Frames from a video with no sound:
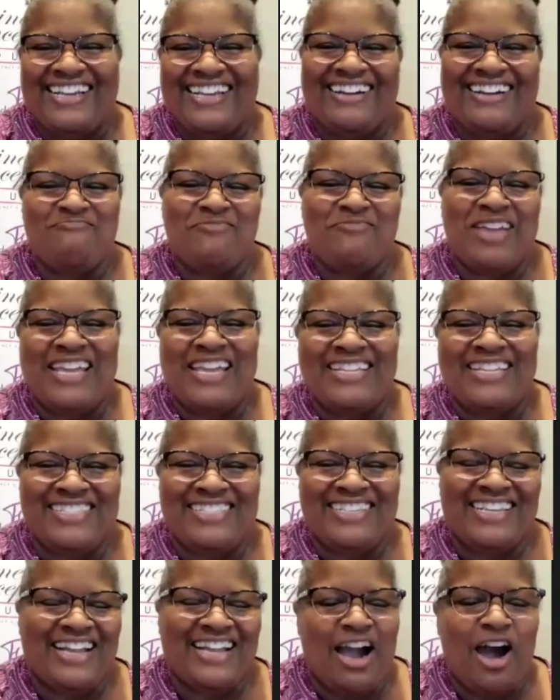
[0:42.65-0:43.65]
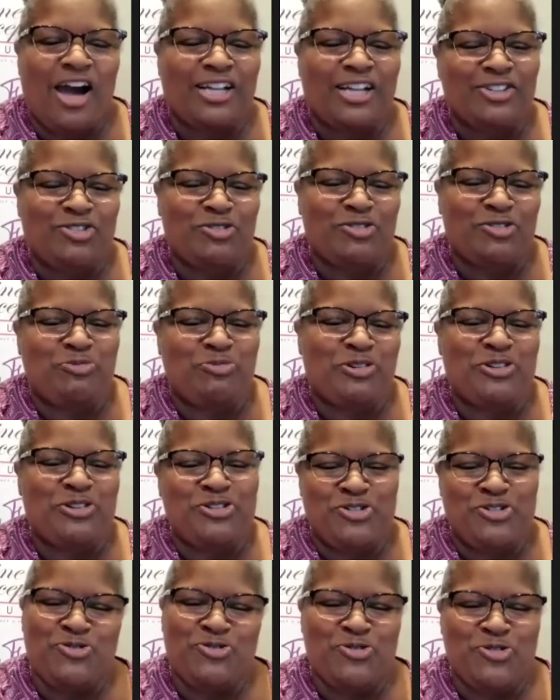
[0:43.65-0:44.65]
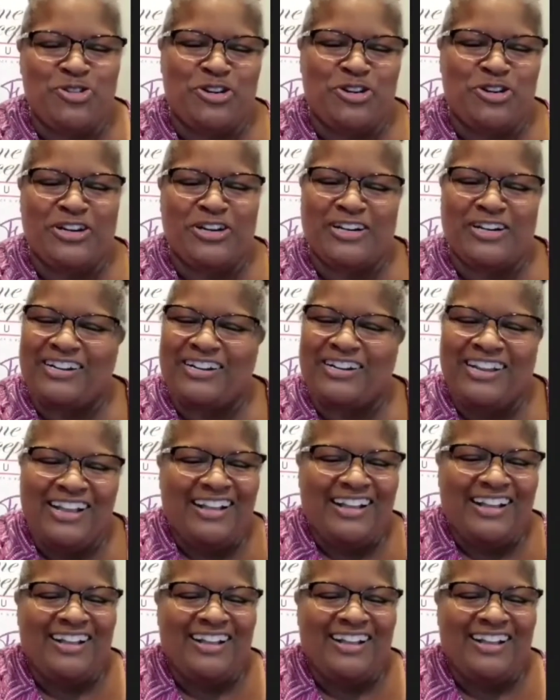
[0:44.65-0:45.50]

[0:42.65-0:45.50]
amazing entrepreneur,